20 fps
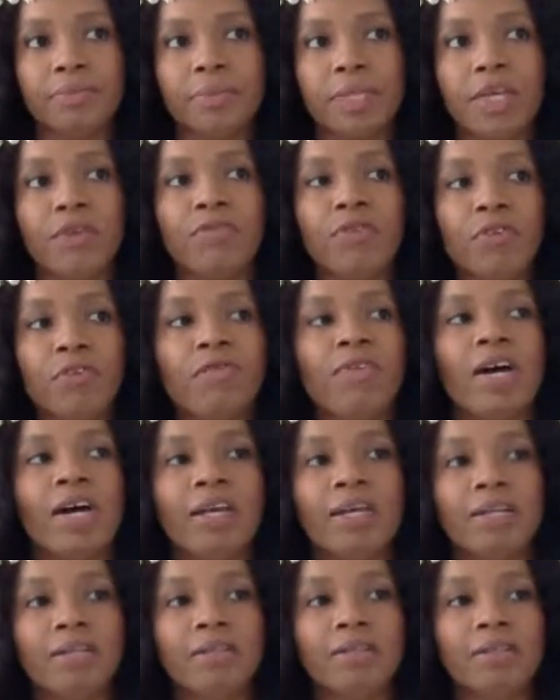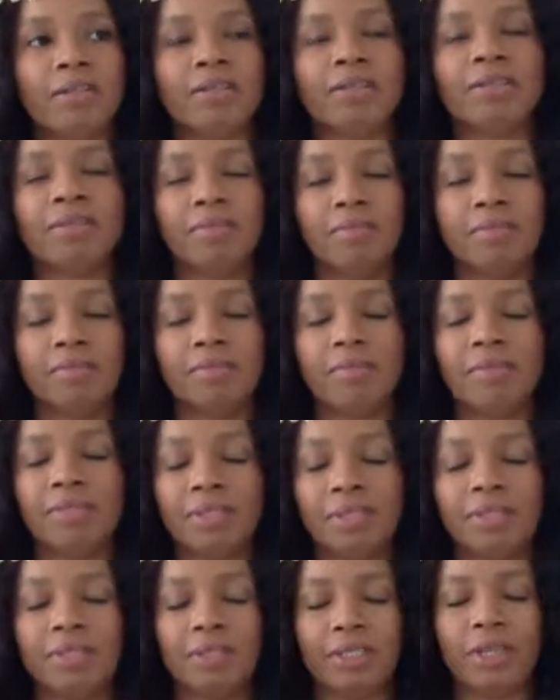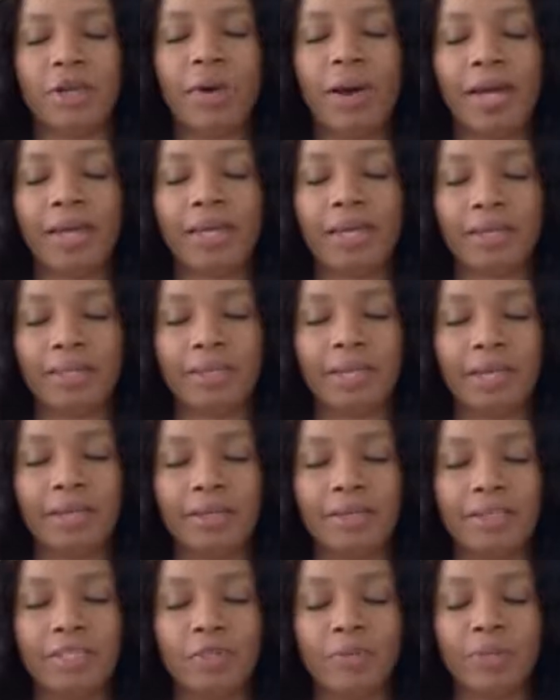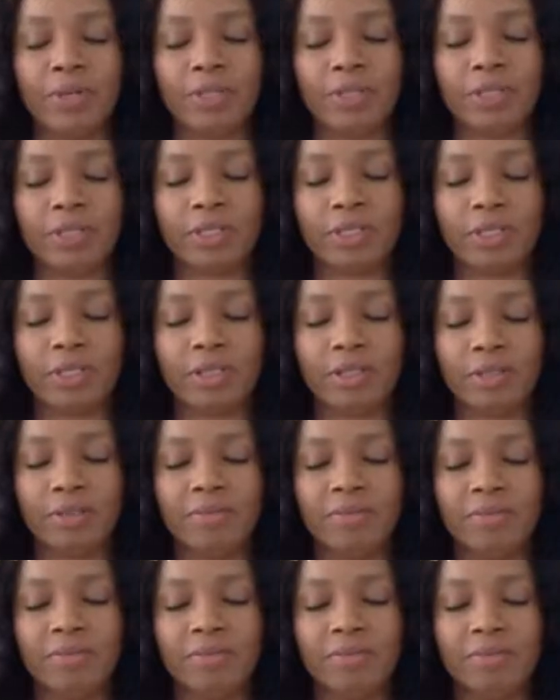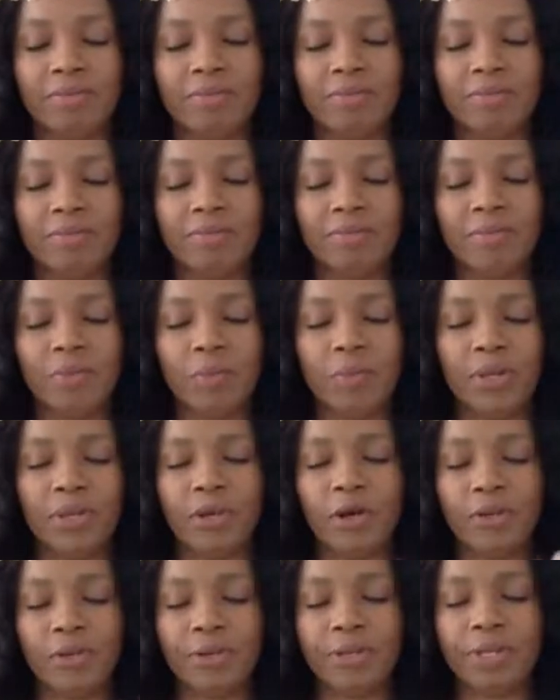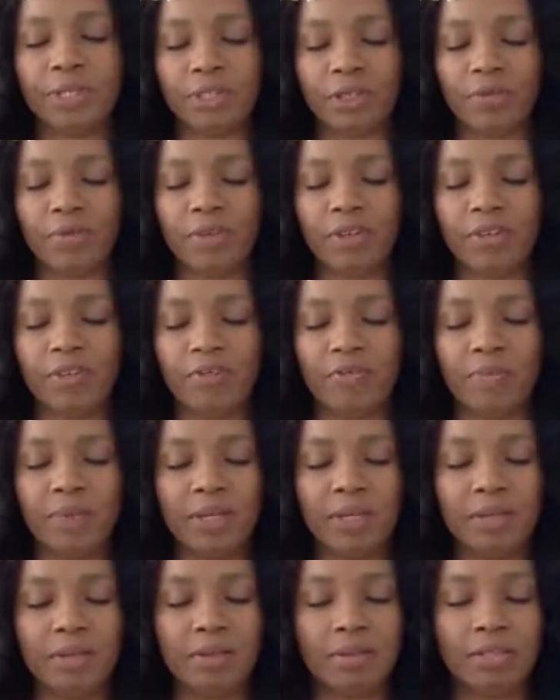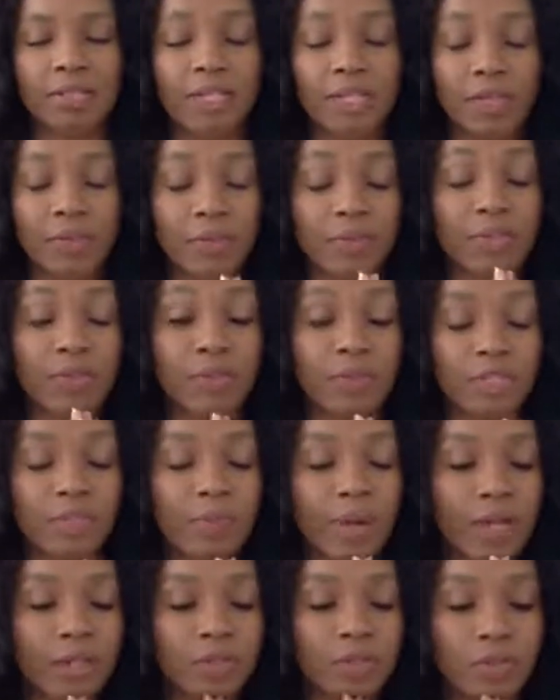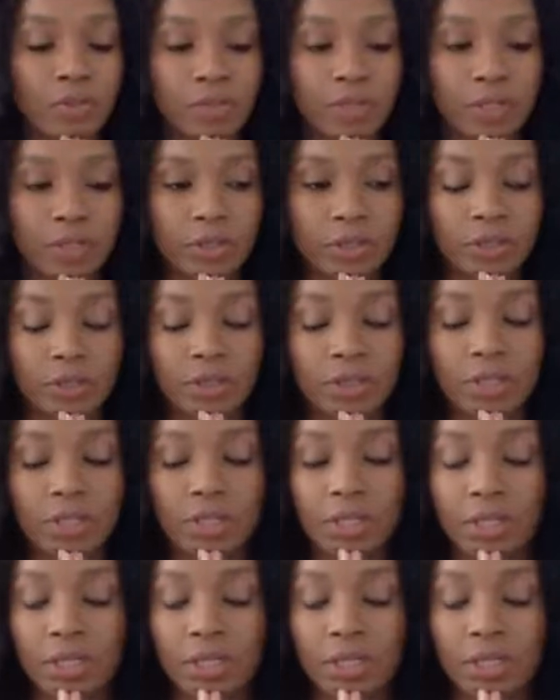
if you find, because, you know, I get that, especially with all the things that we've been dealing with over this past 2 years,